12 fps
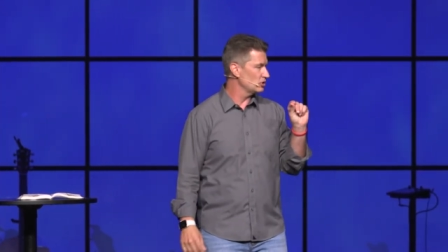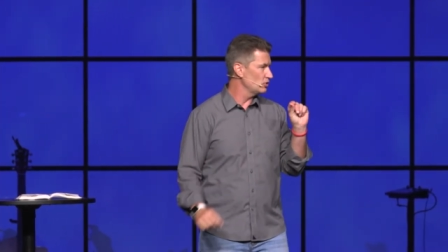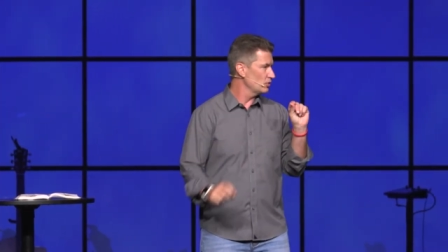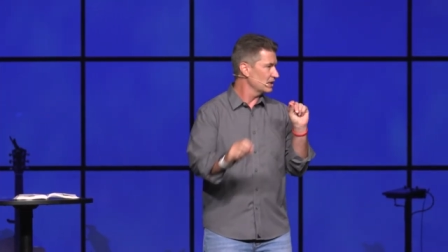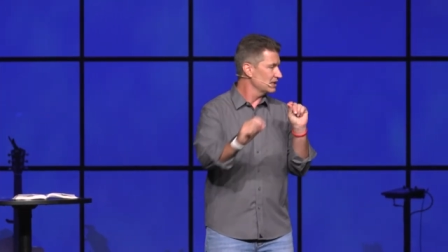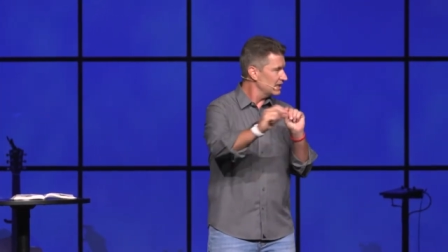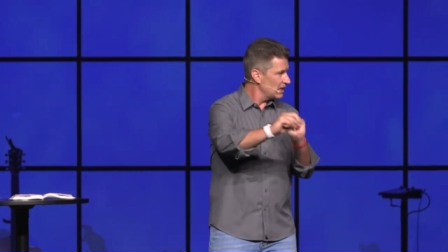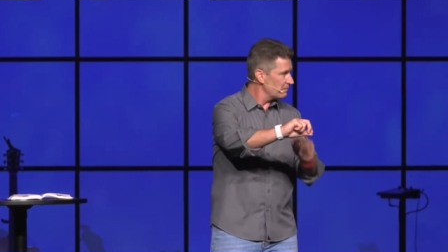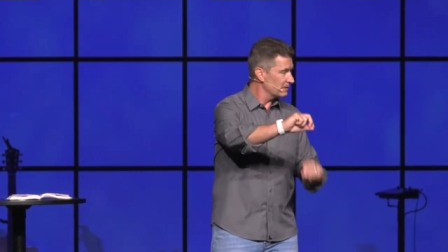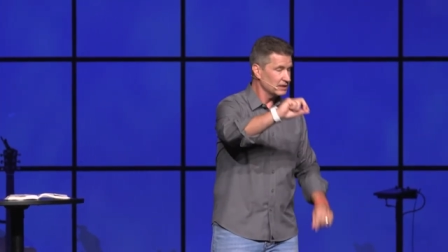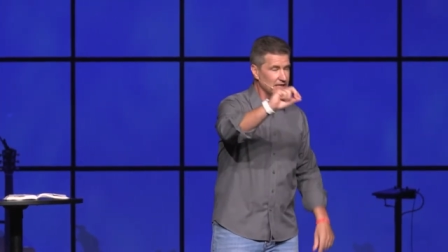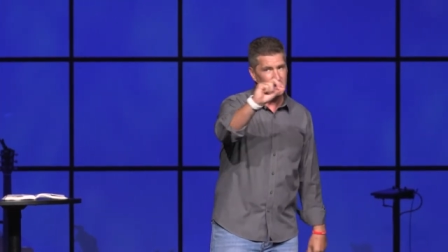You can get up
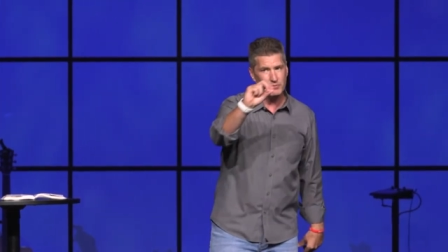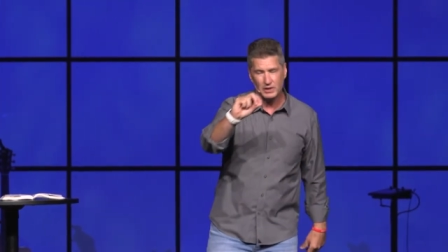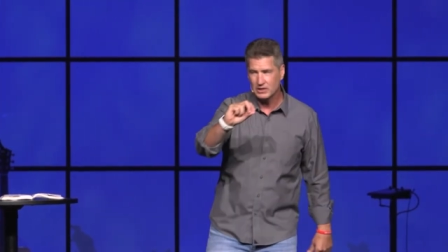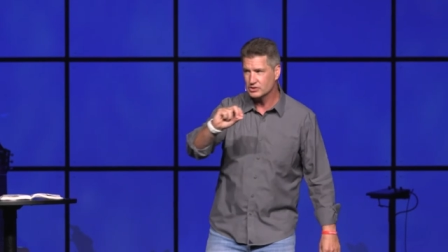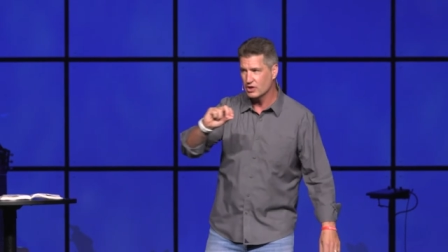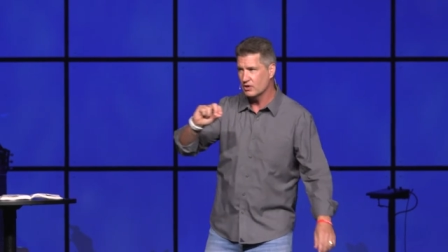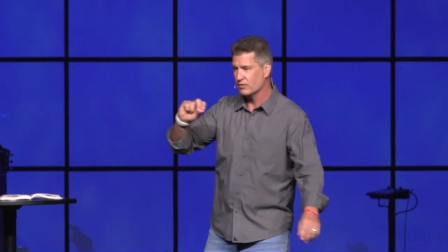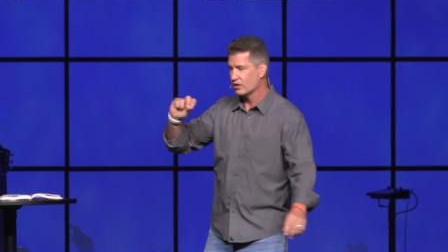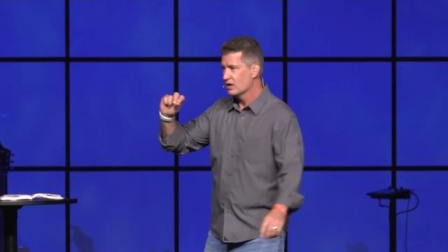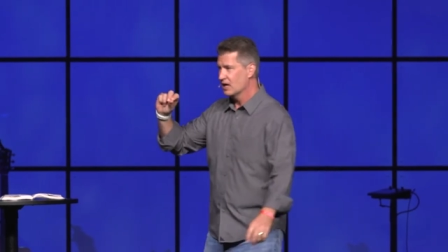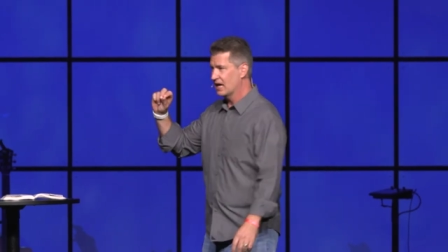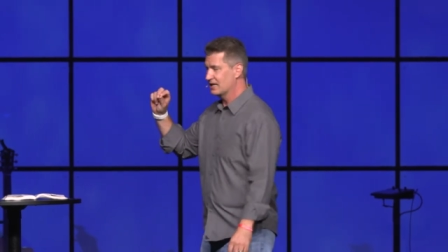and leave when it's over
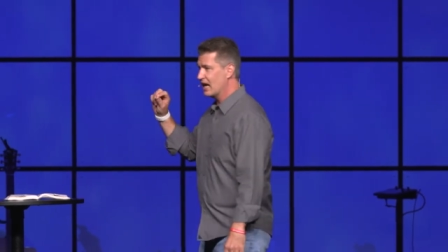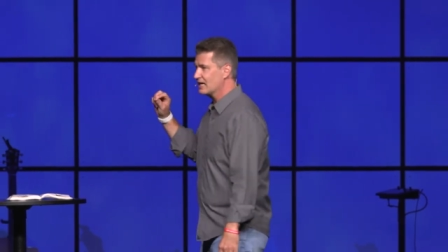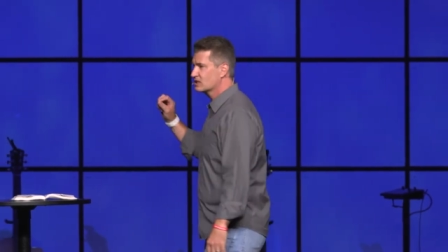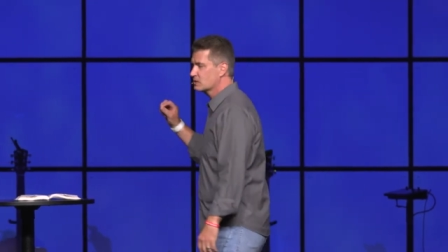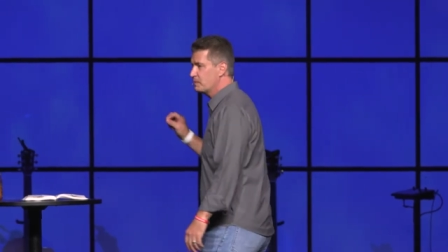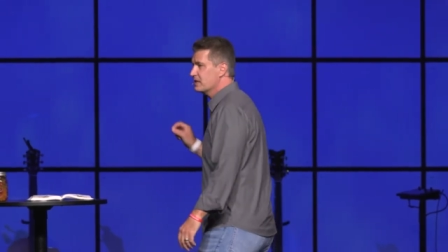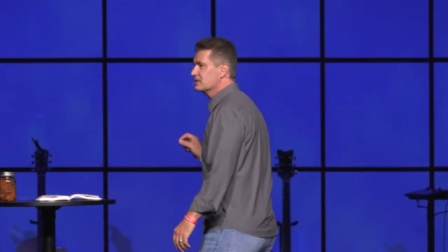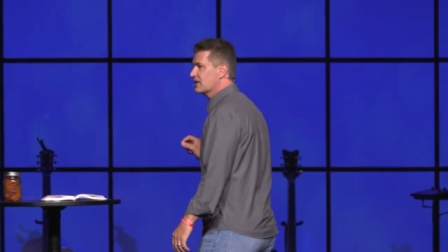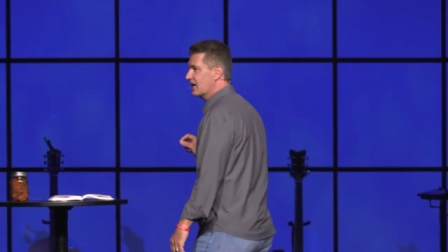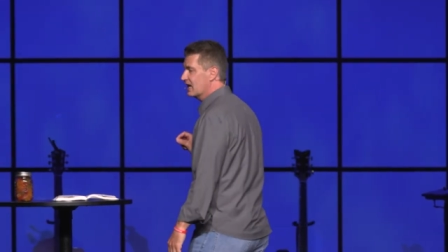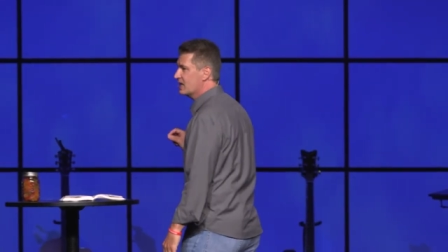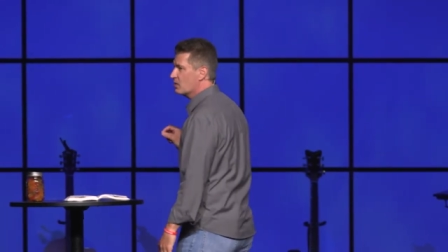and not speak to
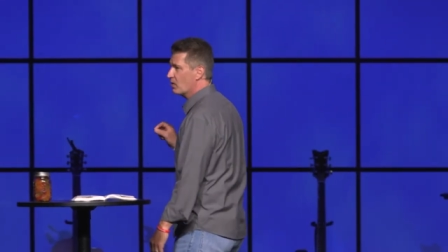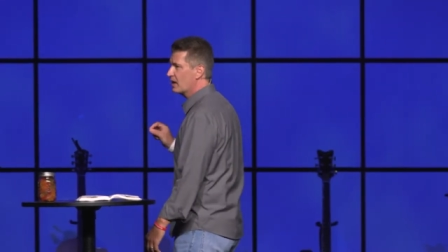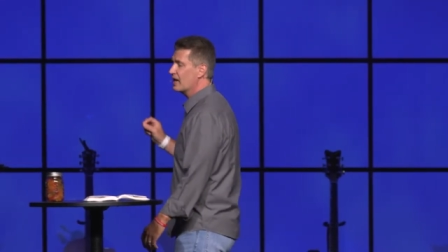anyone,